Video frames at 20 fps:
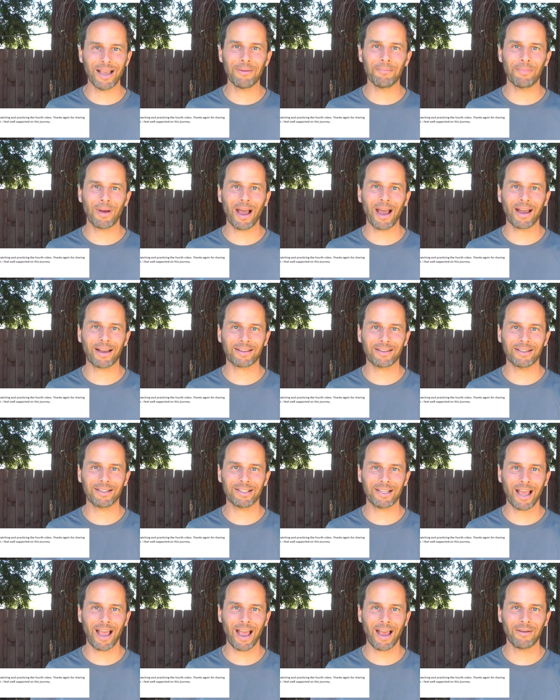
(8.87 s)
impact that
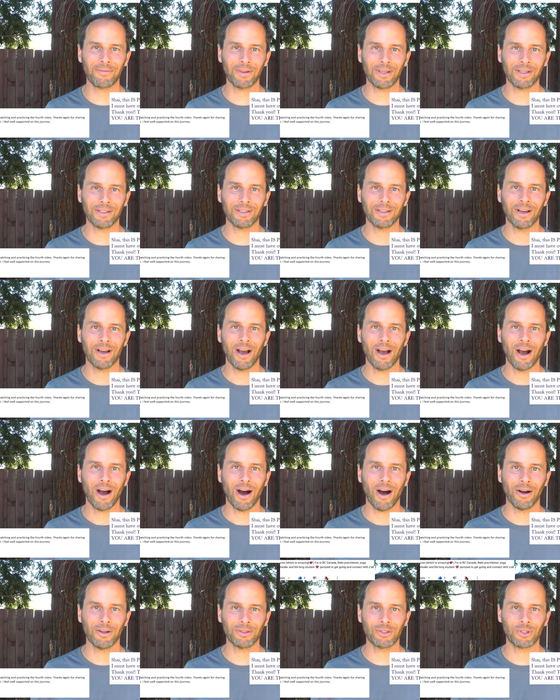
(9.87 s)
it's having
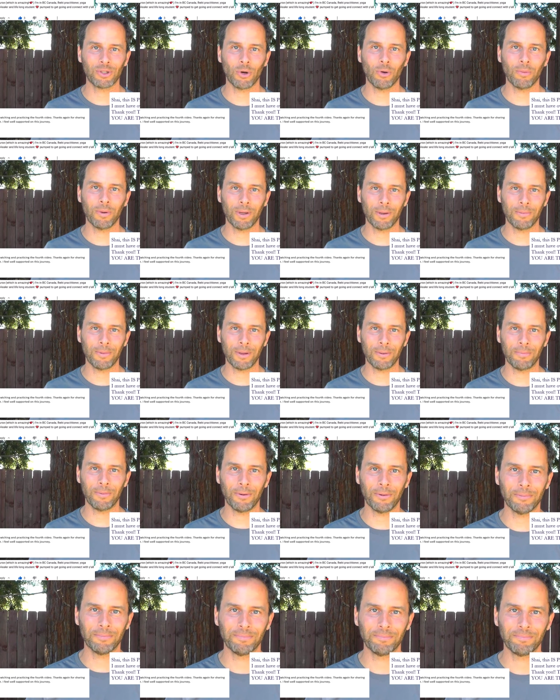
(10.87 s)
on so many
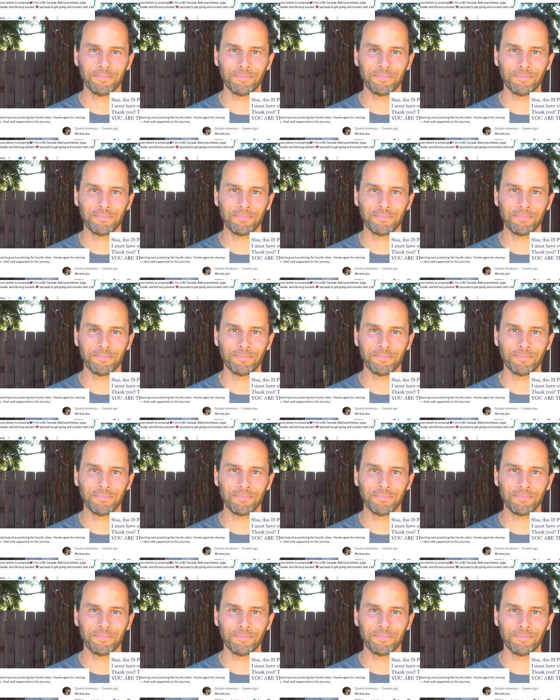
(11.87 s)
people.